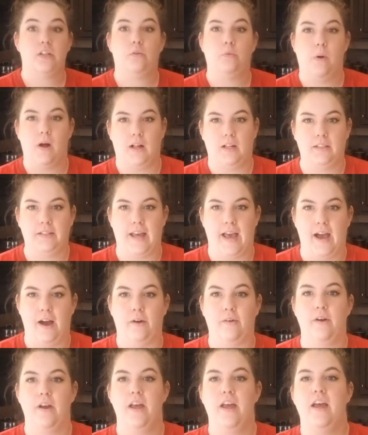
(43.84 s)
while
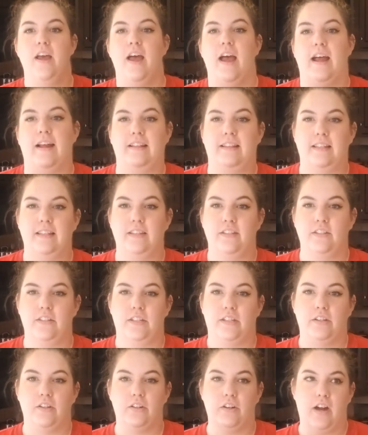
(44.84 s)
now. And this
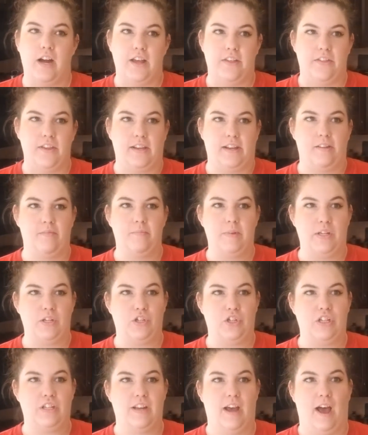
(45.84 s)
year, I think I've
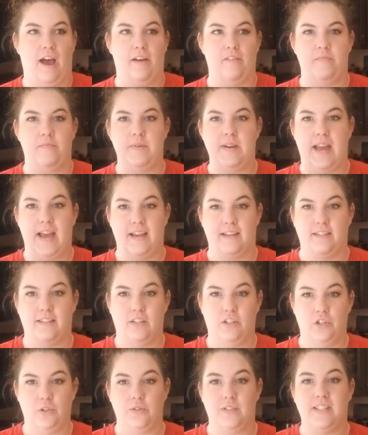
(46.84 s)
mentioned, I've been asked to
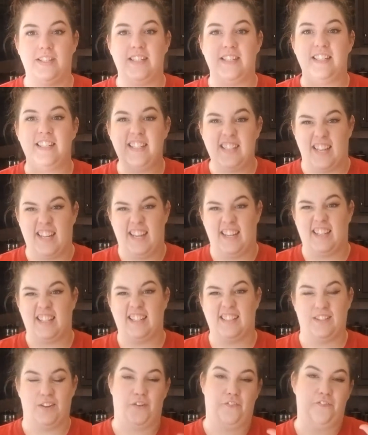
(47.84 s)
do
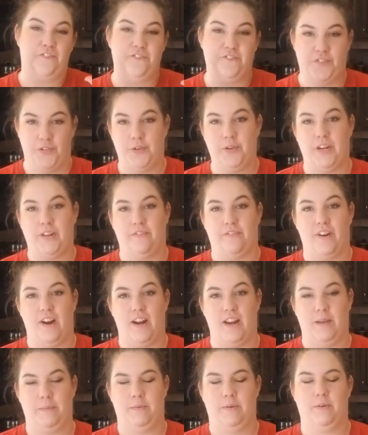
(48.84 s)
6 Foodie
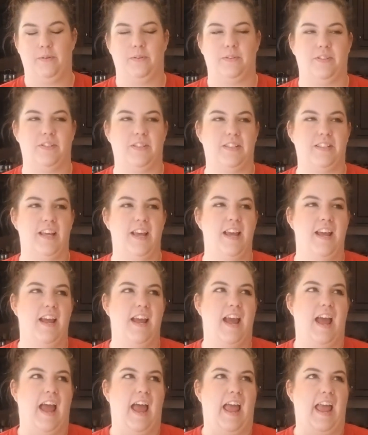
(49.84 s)
Friday posts.
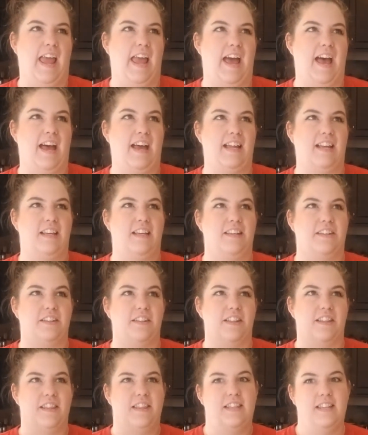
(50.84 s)
And
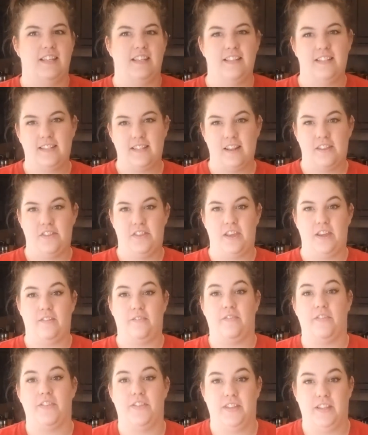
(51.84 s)
this theme
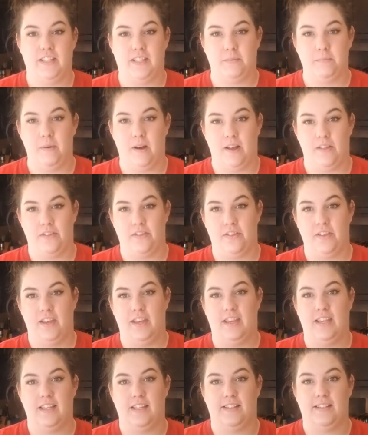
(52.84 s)
for this month
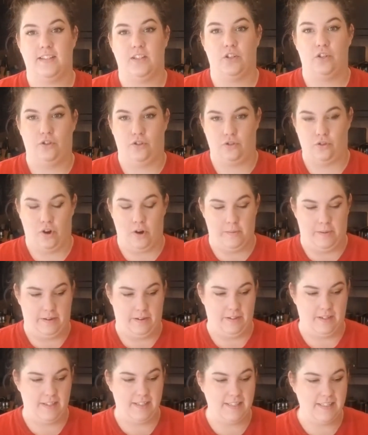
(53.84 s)
is
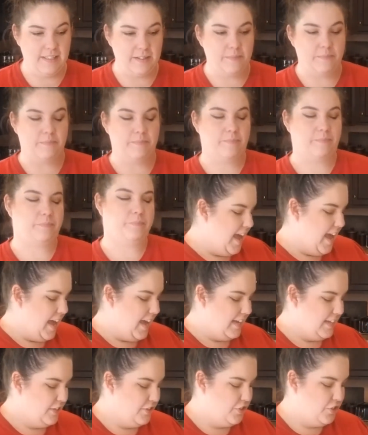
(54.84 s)
strawberries.
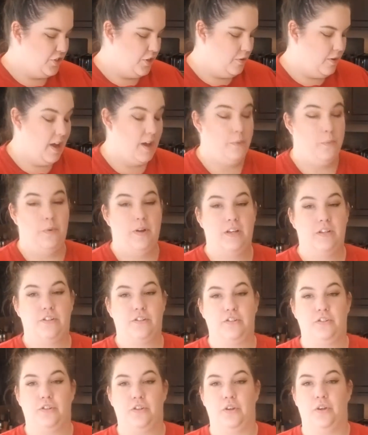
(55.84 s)
And so I
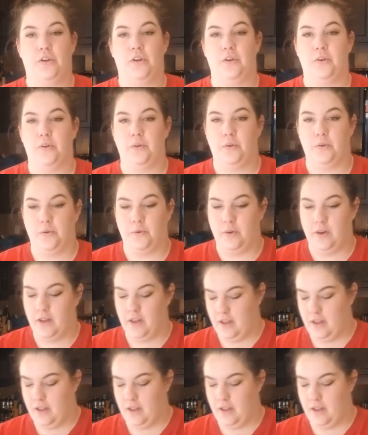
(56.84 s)
went to